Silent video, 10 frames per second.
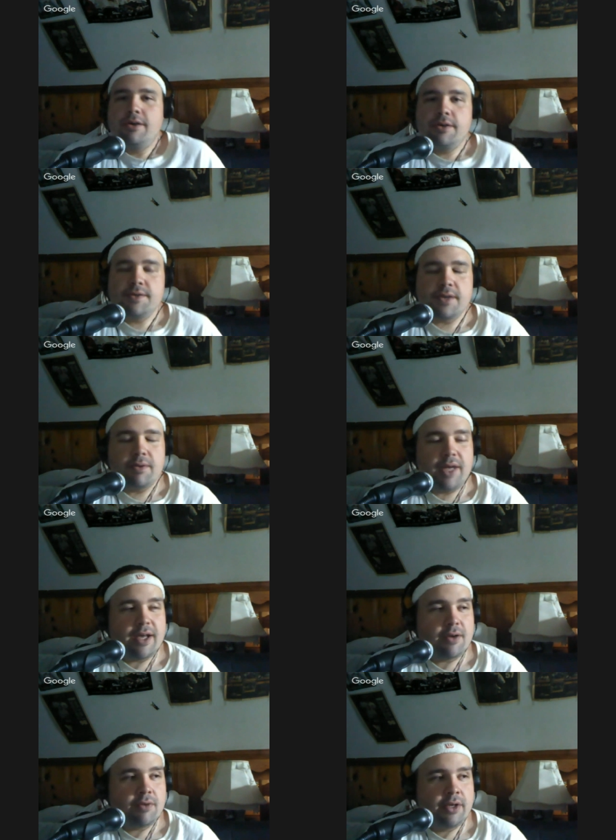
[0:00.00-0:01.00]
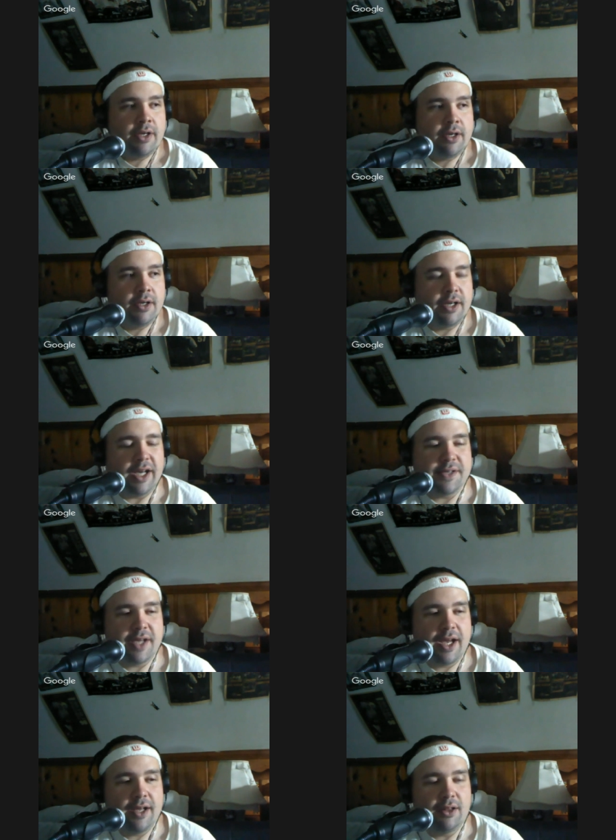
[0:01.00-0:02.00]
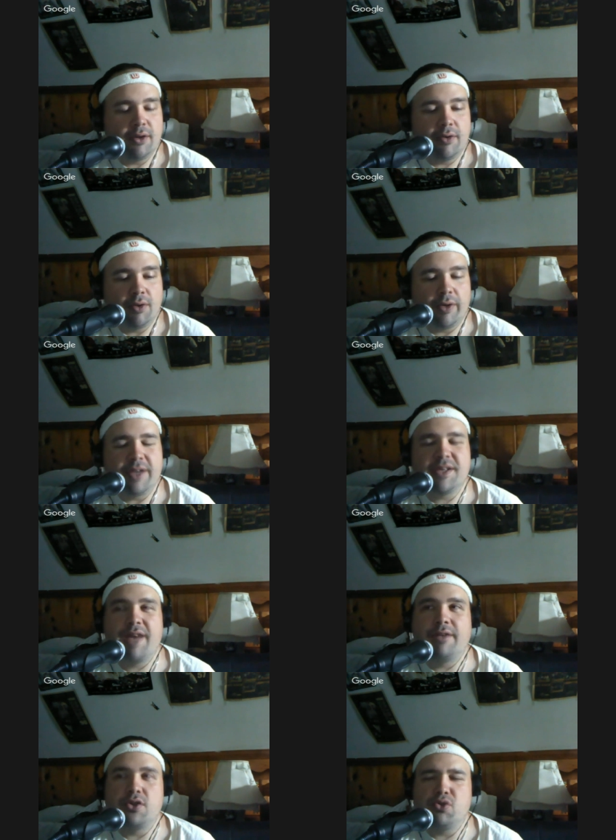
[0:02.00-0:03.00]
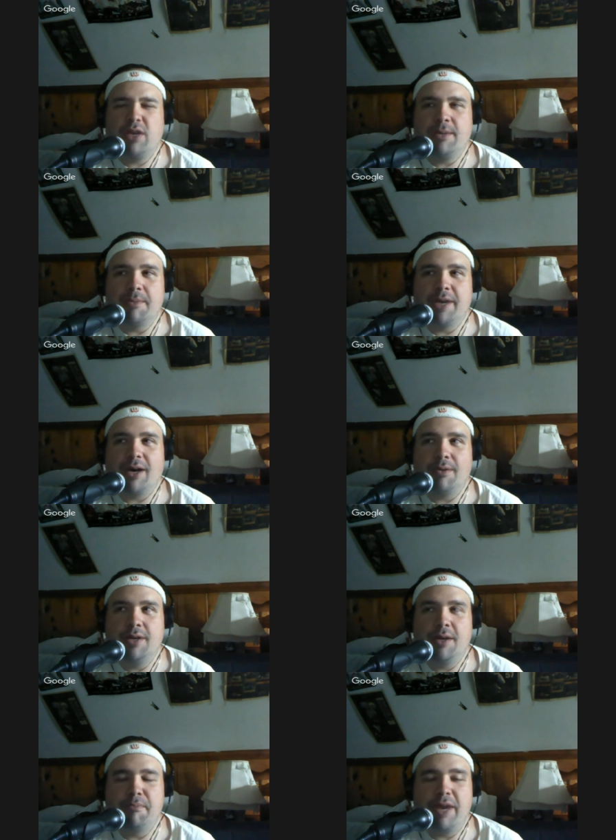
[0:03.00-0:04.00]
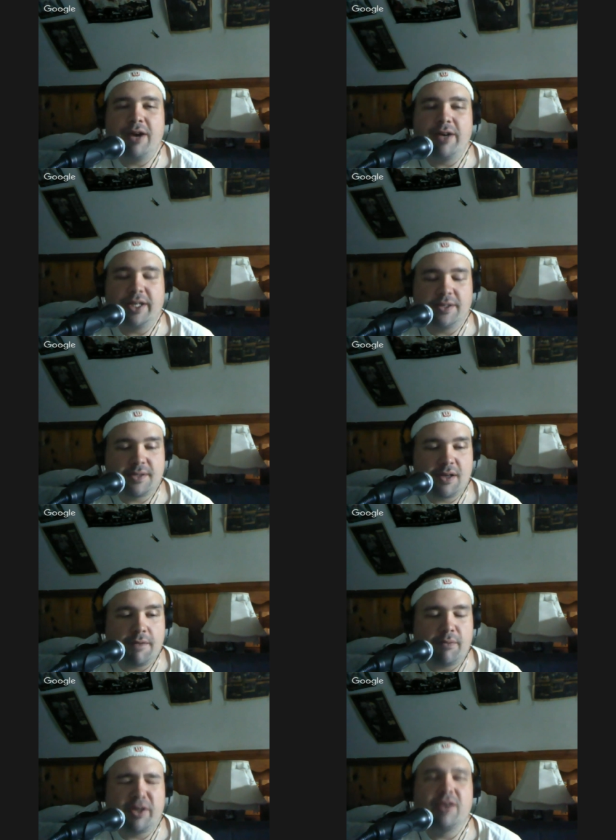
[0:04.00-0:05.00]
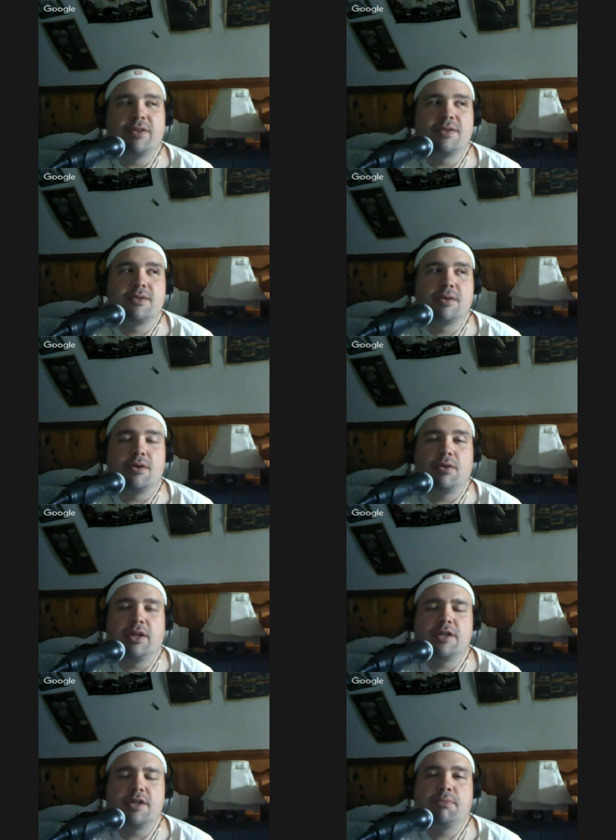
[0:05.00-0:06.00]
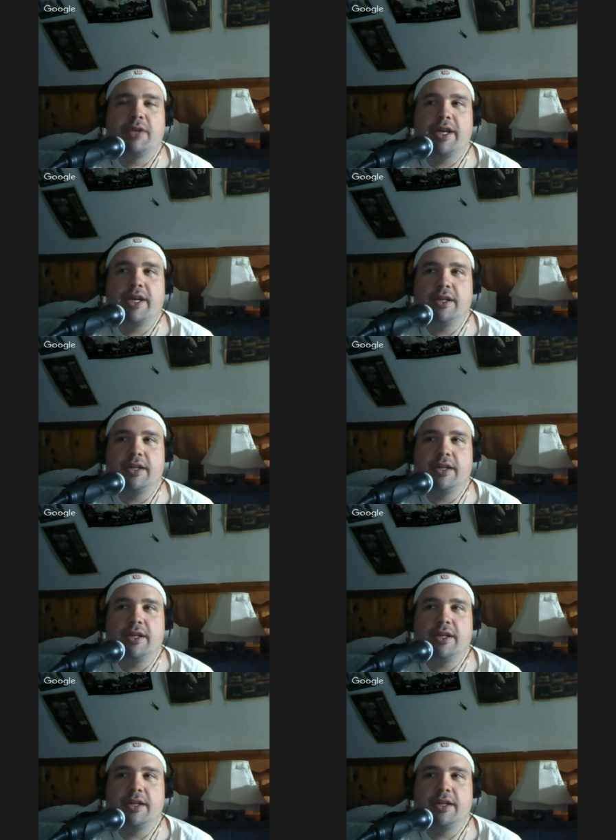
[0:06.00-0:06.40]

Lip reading: So now, as Lloyd is having a dream about Mary and stuff, and we heard the song that is played,